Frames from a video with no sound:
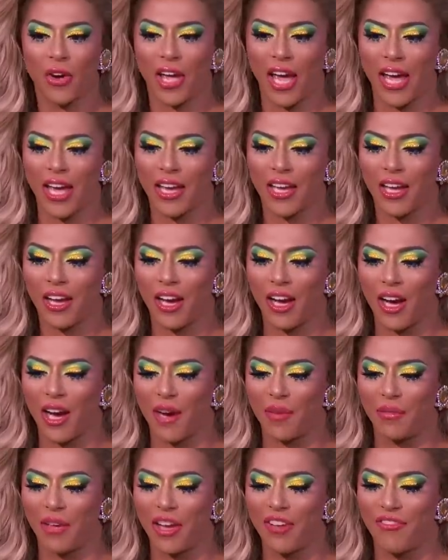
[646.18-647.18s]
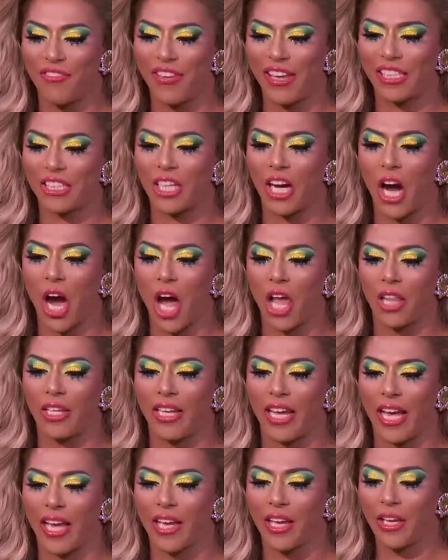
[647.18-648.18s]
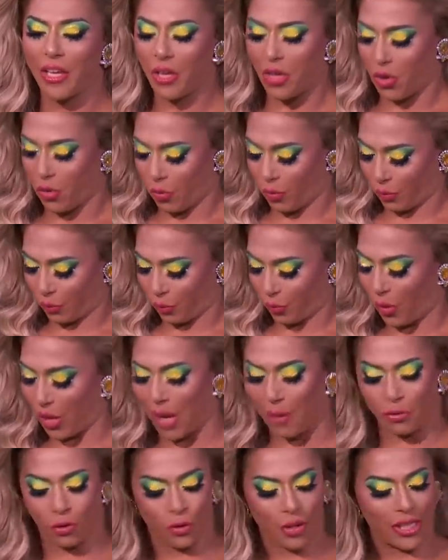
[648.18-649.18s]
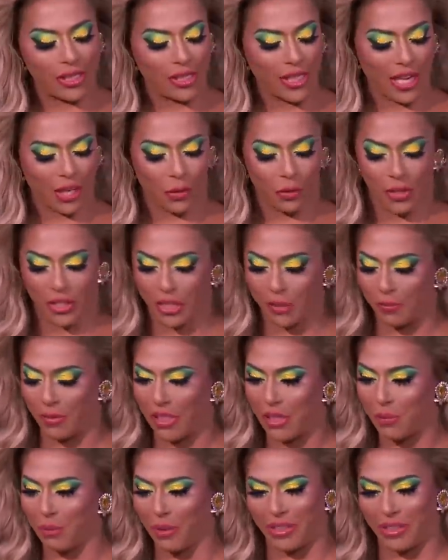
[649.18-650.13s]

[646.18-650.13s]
Okay, um, invent a holiday well, I'm dressed like Christmas.